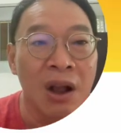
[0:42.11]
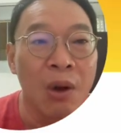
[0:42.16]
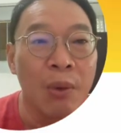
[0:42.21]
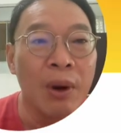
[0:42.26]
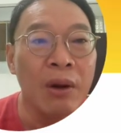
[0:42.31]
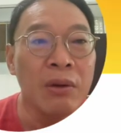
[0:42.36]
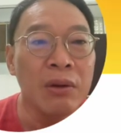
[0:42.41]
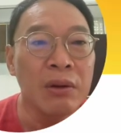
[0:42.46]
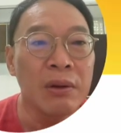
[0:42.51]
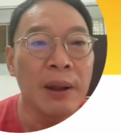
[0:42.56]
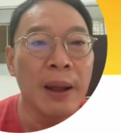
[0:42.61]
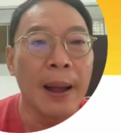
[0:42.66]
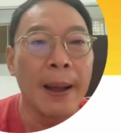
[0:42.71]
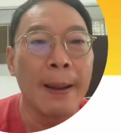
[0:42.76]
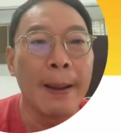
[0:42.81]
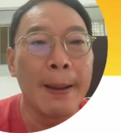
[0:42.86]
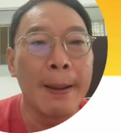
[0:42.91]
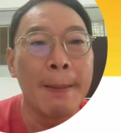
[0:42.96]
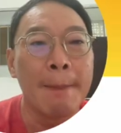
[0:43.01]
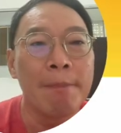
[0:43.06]
Well,
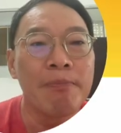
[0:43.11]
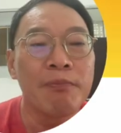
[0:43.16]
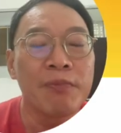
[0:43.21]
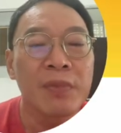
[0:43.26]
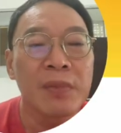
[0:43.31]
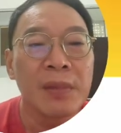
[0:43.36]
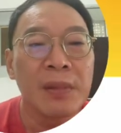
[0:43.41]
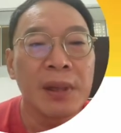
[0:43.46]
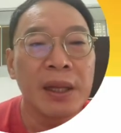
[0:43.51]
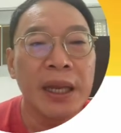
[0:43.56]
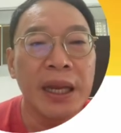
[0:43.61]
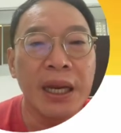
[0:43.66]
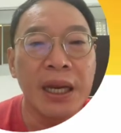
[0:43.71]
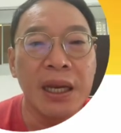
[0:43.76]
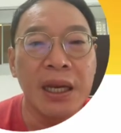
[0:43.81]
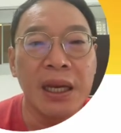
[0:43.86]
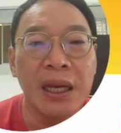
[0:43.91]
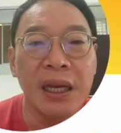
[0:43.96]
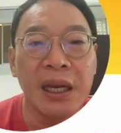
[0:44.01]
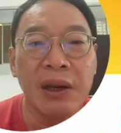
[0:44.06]

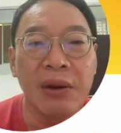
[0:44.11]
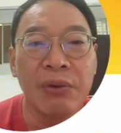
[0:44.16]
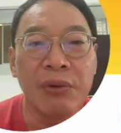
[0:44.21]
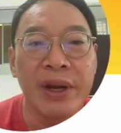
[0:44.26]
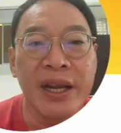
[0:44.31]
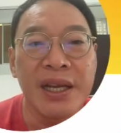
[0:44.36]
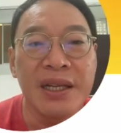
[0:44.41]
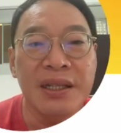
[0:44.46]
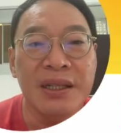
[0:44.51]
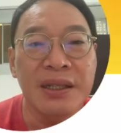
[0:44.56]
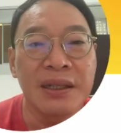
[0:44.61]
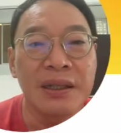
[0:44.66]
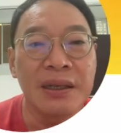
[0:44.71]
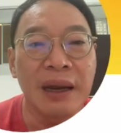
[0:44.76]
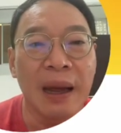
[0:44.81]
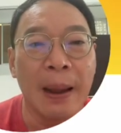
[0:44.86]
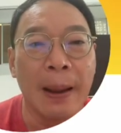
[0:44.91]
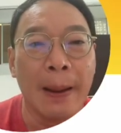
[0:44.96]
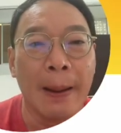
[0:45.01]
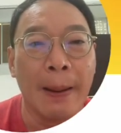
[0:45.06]
in the
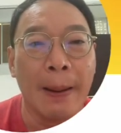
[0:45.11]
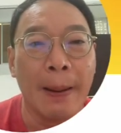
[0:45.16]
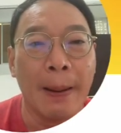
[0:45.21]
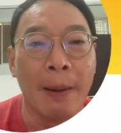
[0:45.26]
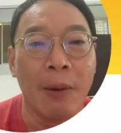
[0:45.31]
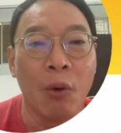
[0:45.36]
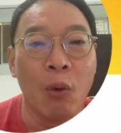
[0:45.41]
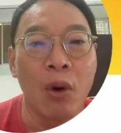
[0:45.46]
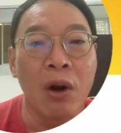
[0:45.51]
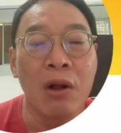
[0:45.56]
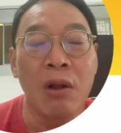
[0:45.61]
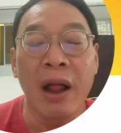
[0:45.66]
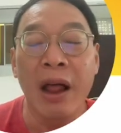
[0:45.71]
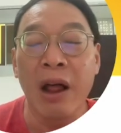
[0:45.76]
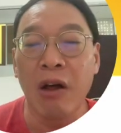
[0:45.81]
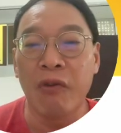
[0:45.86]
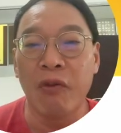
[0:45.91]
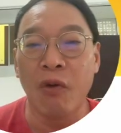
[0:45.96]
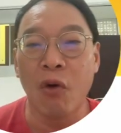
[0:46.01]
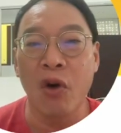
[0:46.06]
recent World
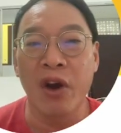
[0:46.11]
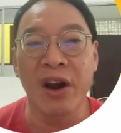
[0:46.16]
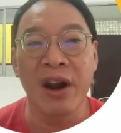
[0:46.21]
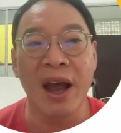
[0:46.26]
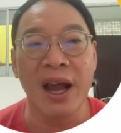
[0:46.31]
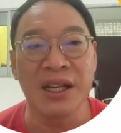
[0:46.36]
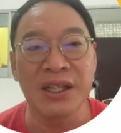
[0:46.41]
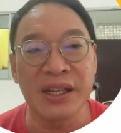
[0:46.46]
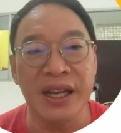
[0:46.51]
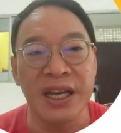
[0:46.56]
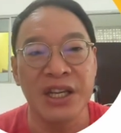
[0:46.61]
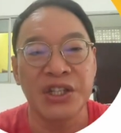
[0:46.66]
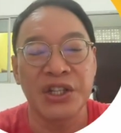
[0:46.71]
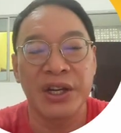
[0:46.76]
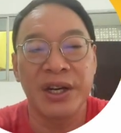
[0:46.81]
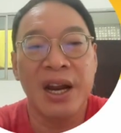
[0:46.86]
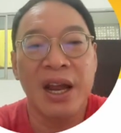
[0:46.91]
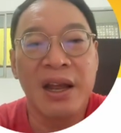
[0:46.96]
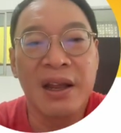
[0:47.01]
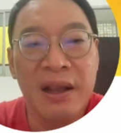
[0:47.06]
Health
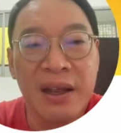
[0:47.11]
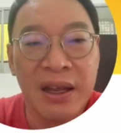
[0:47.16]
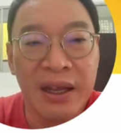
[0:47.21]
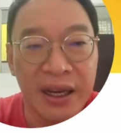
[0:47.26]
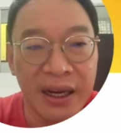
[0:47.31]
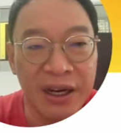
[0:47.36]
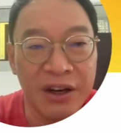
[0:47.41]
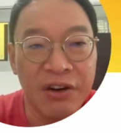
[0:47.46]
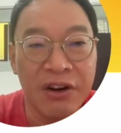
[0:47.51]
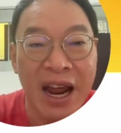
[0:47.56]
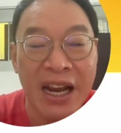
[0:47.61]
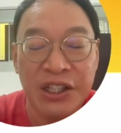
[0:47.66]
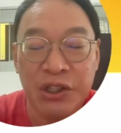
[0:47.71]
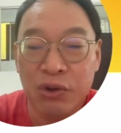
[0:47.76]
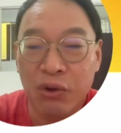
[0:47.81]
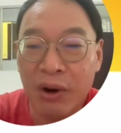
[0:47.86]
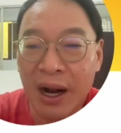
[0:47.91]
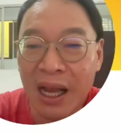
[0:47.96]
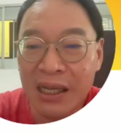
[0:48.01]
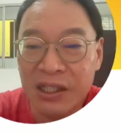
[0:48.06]
Organization
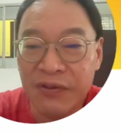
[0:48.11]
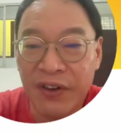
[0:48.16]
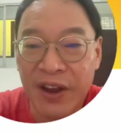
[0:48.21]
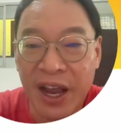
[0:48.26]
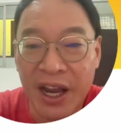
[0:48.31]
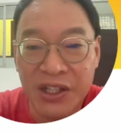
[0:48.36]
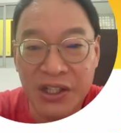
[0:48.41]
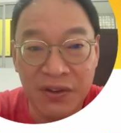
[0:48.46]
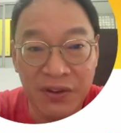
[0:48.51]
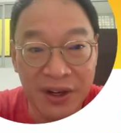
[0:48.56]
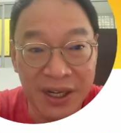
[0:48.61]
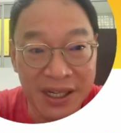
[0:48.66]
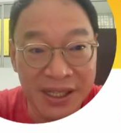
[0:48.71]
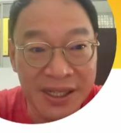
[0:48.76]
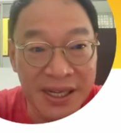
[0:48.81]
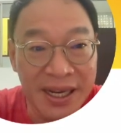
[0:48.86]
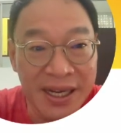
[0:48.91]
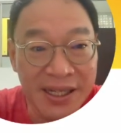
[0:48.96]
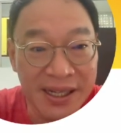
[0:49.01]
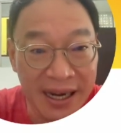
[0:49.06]
International Classification of
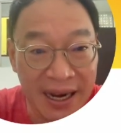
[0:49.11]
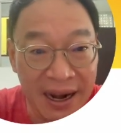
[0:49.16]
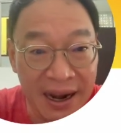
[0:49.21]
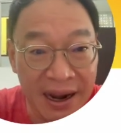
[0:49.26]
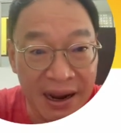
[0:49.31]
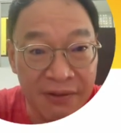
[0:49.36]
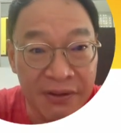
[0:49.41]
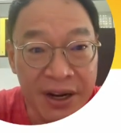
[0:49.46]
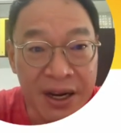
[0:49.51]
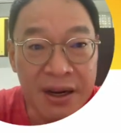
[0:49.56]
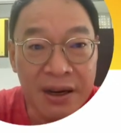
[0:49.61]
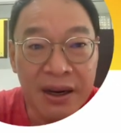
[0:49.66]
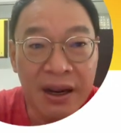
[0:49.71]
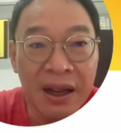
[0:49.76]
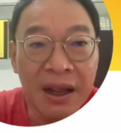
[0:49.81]
Disease 11,